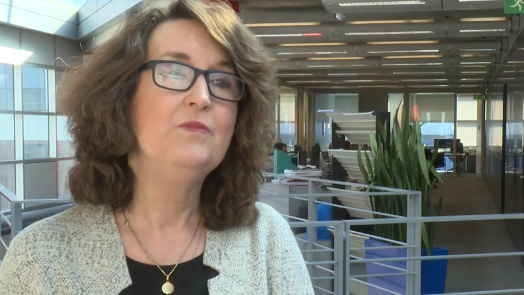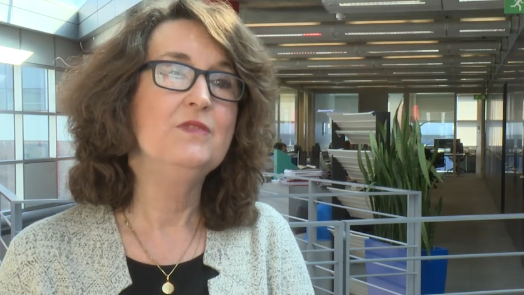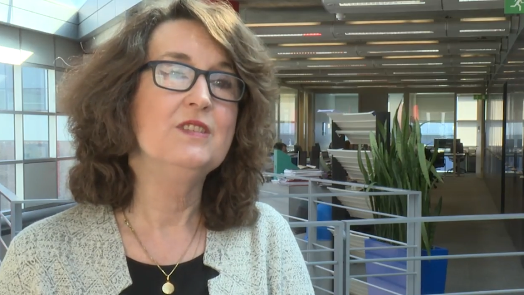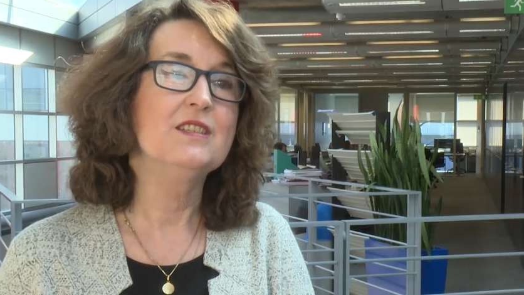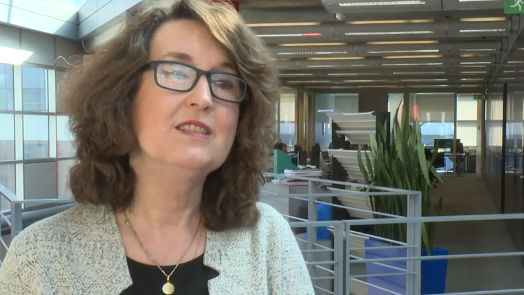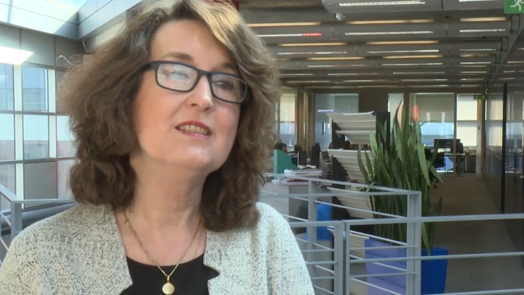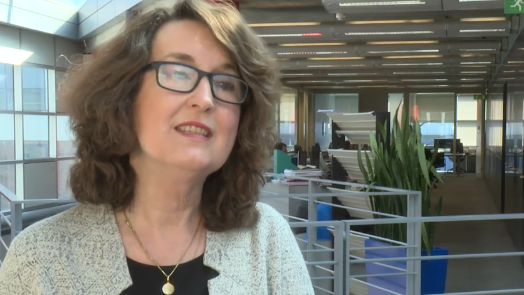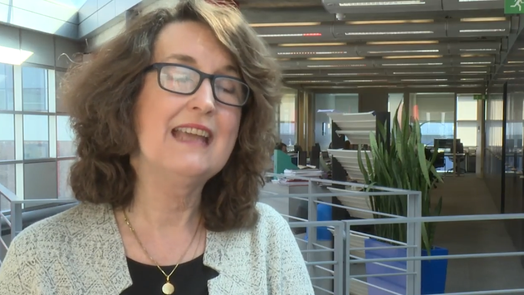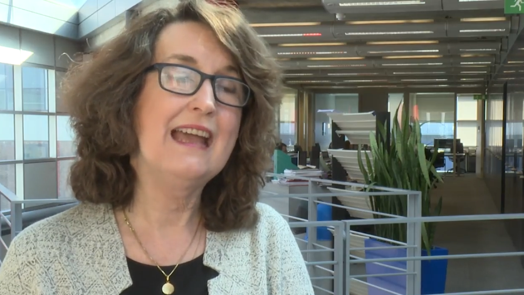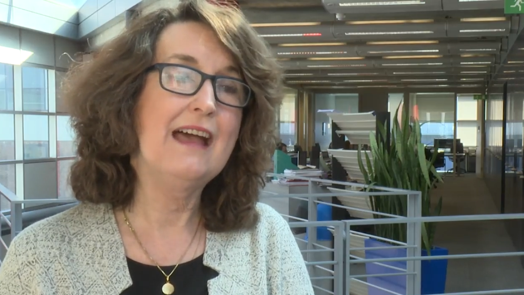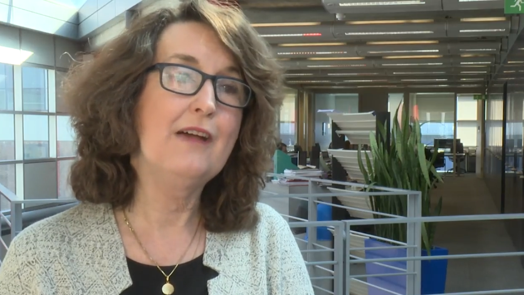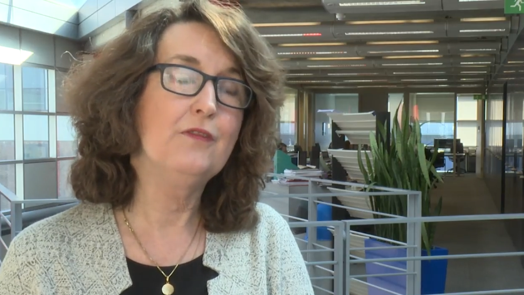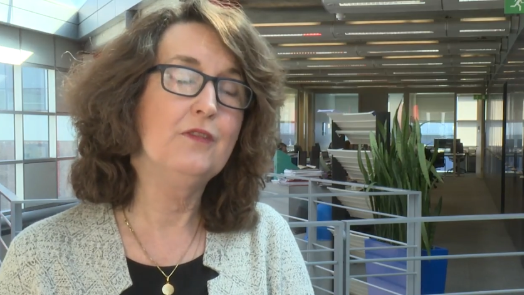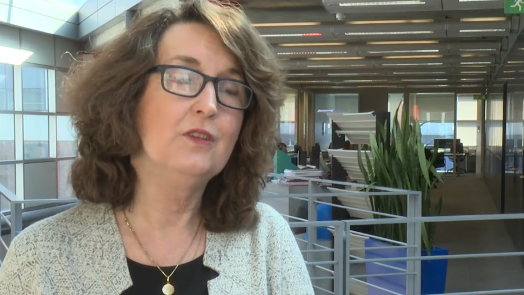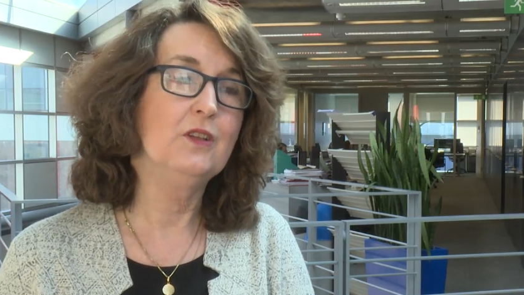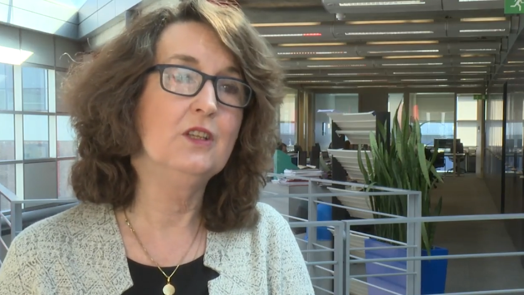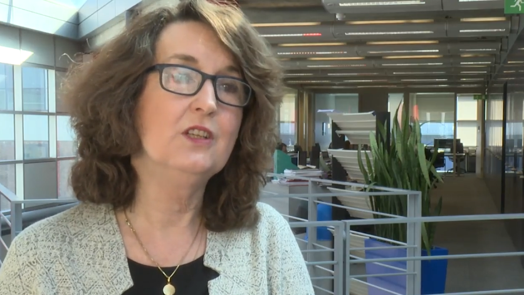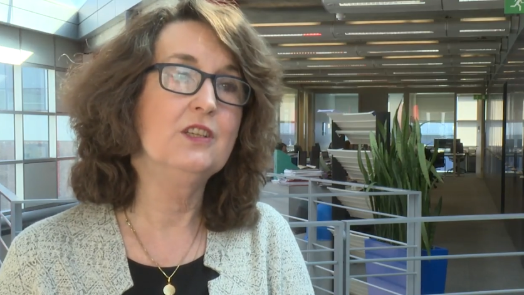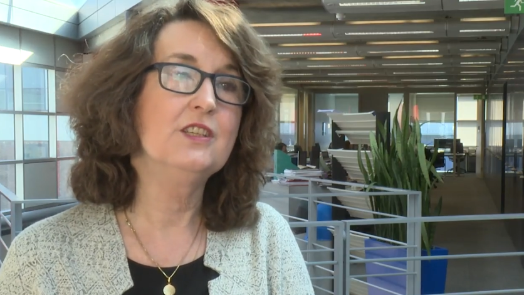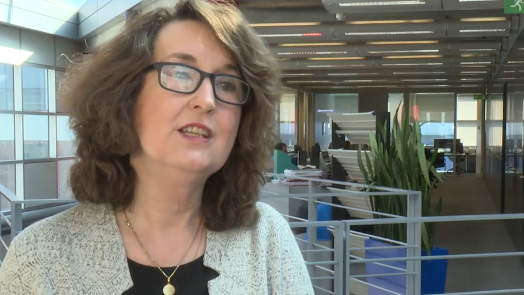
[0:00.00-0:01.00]
to
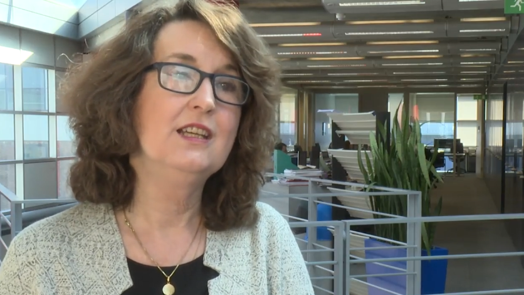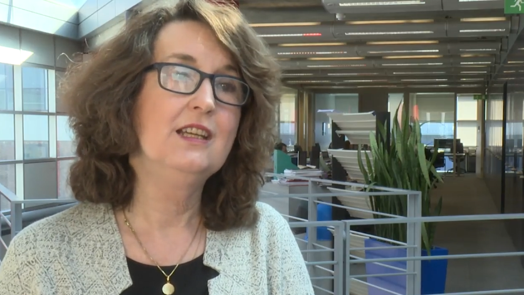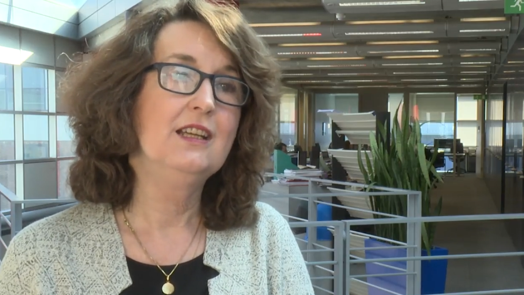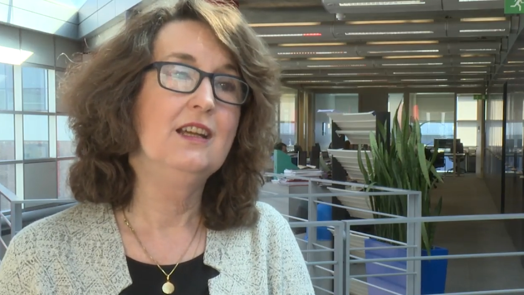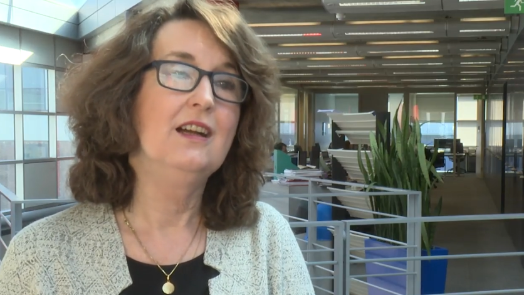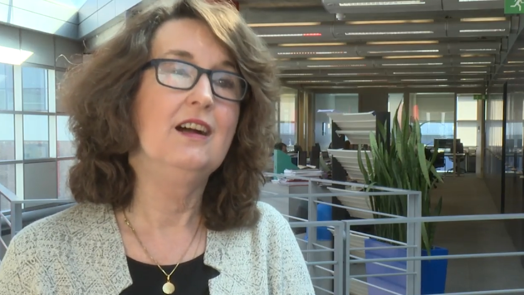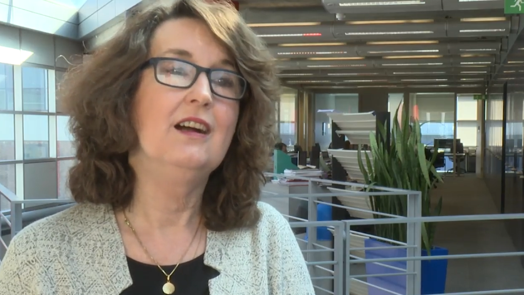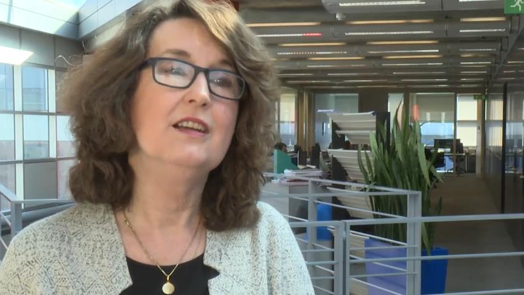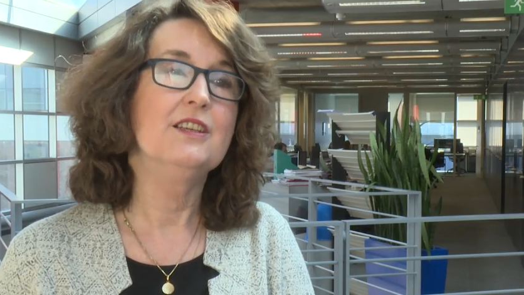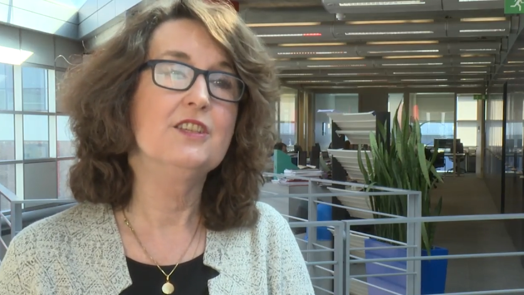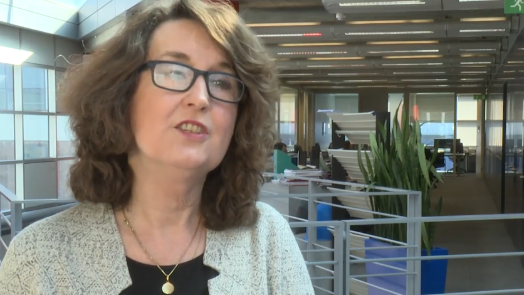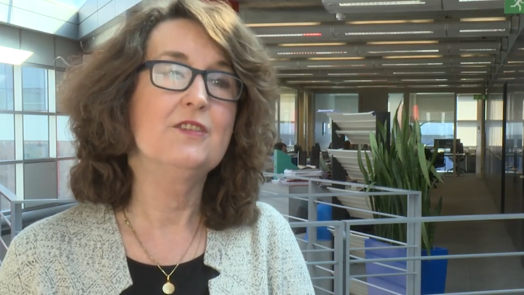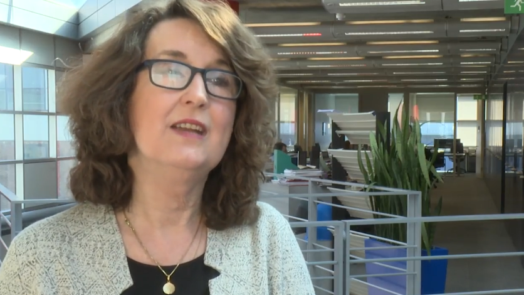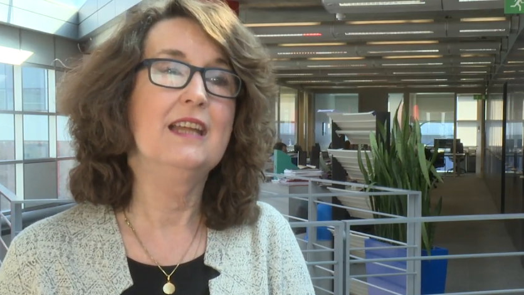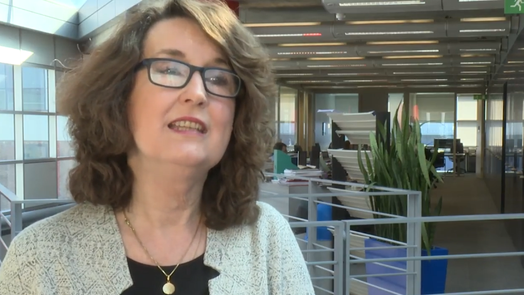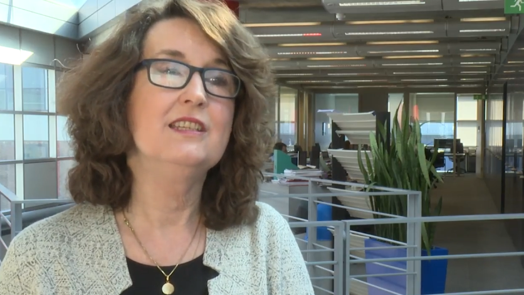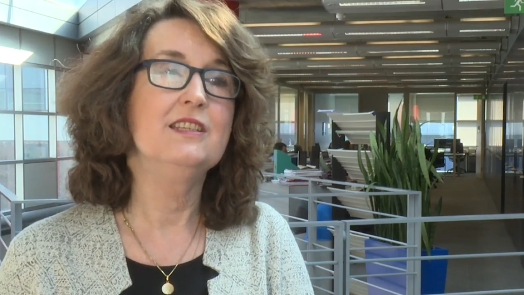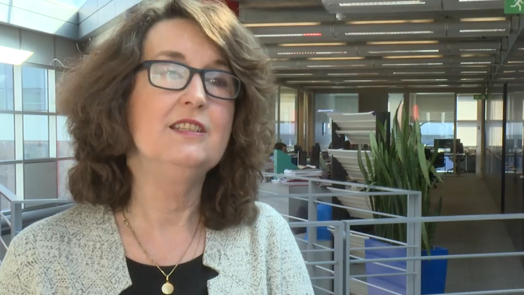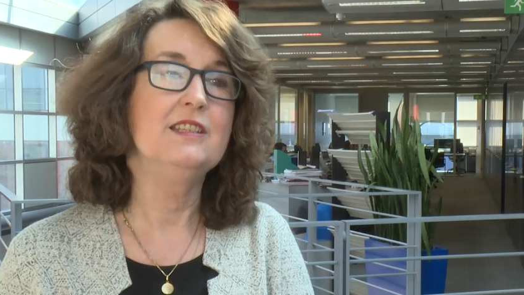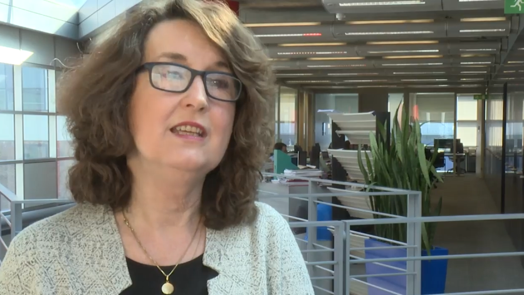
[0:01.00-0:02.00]
scaffold our
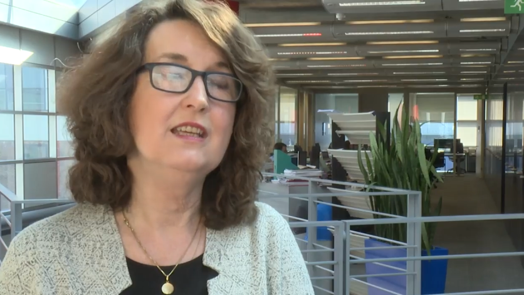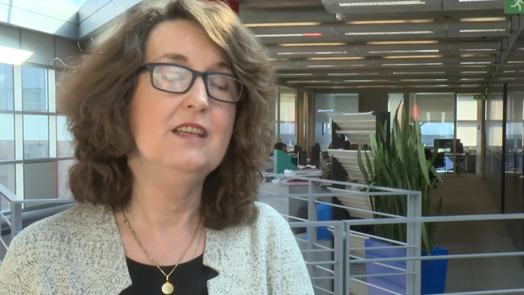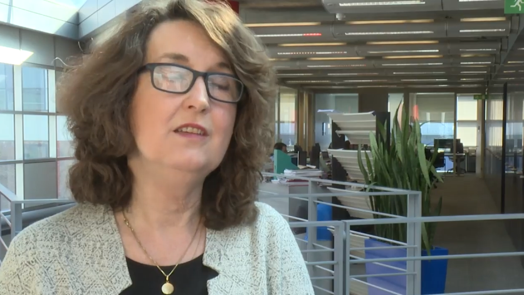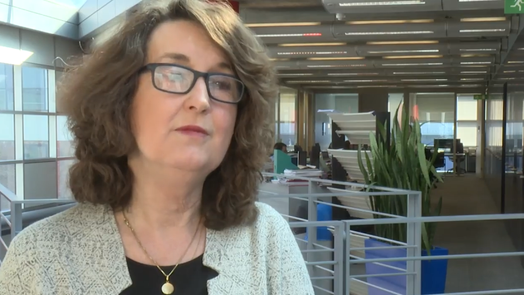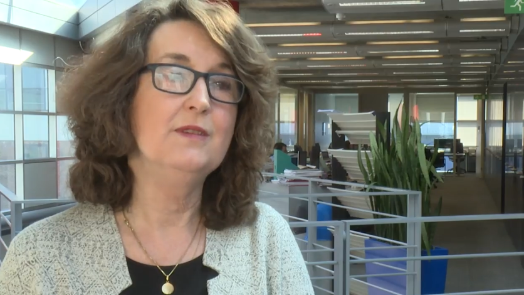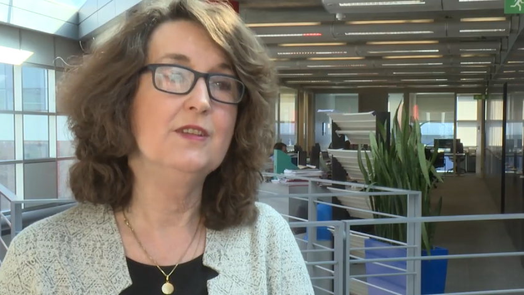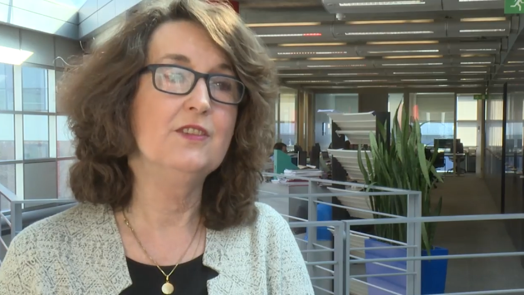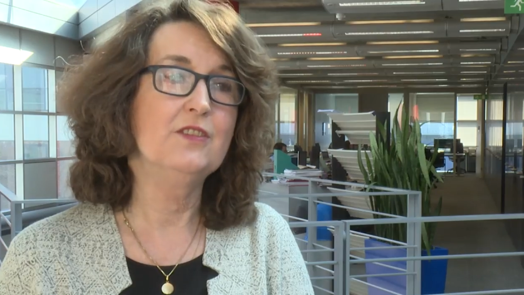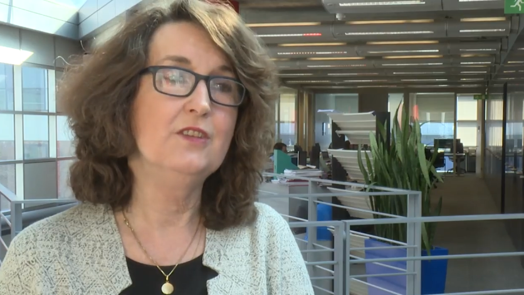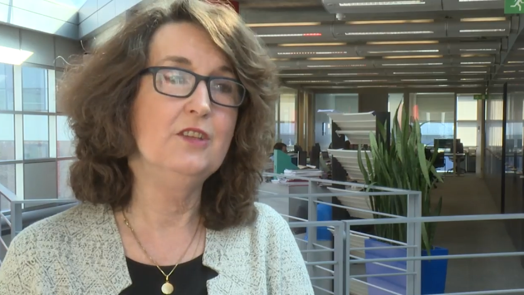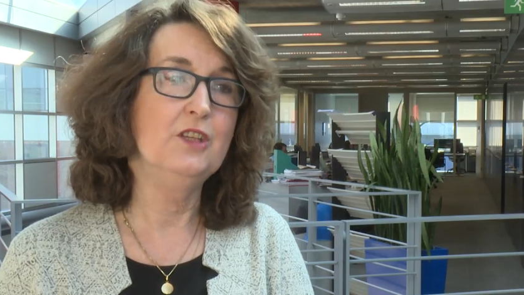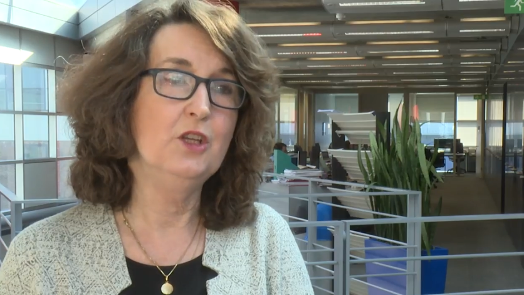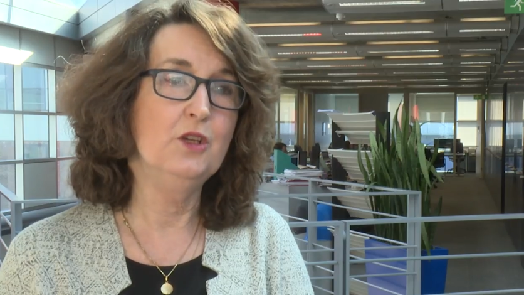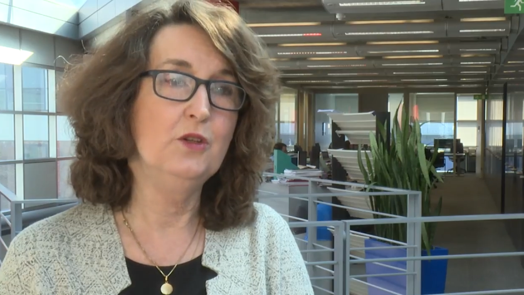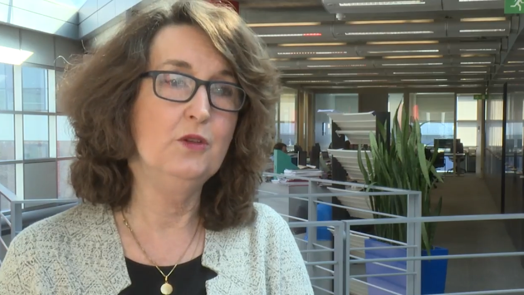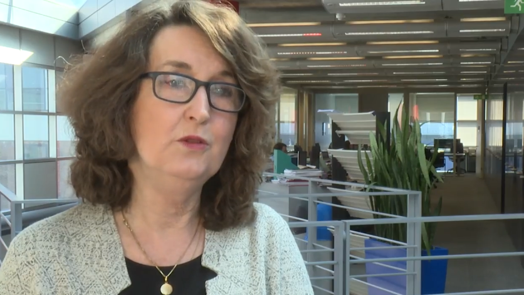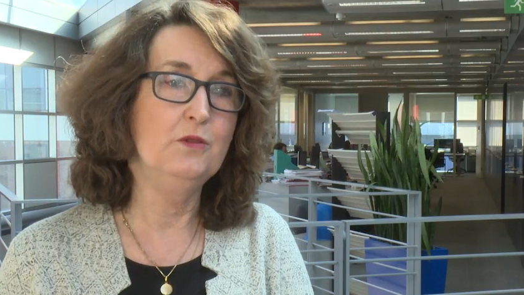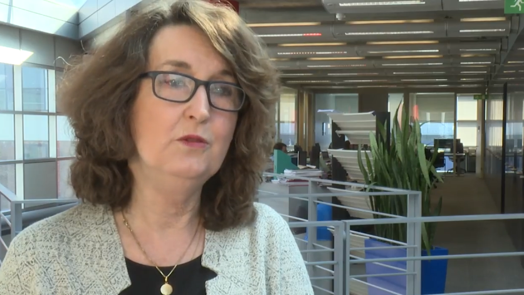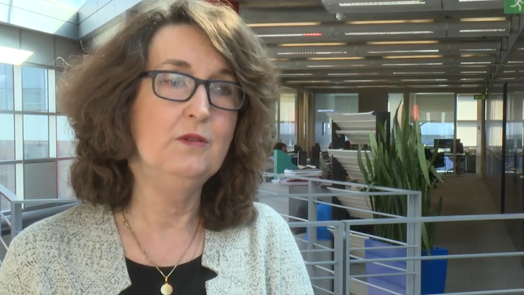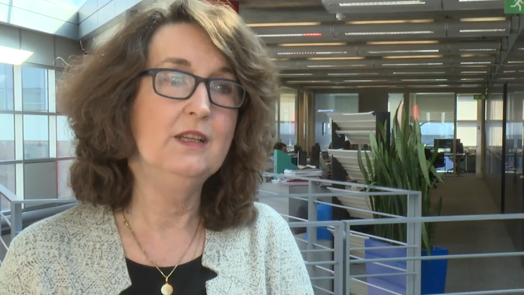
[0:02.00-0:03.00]
strategy with
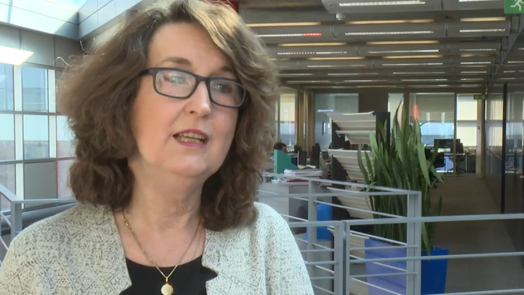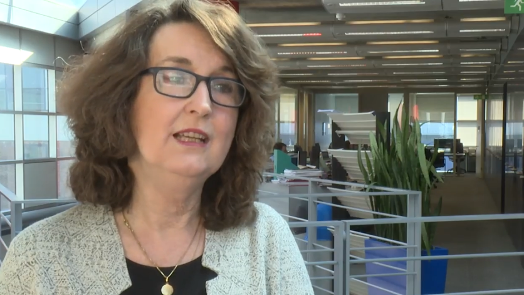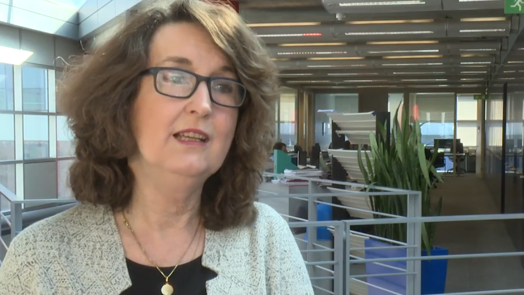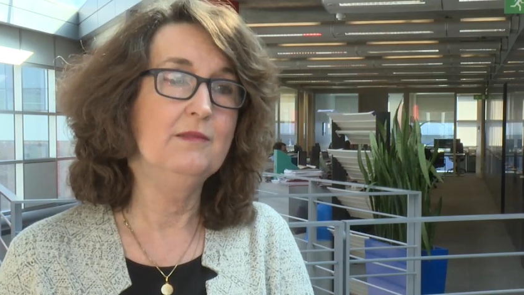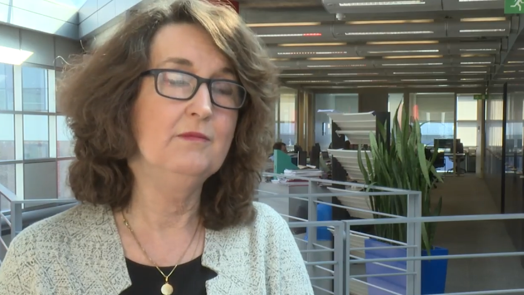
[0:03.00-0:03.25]
new,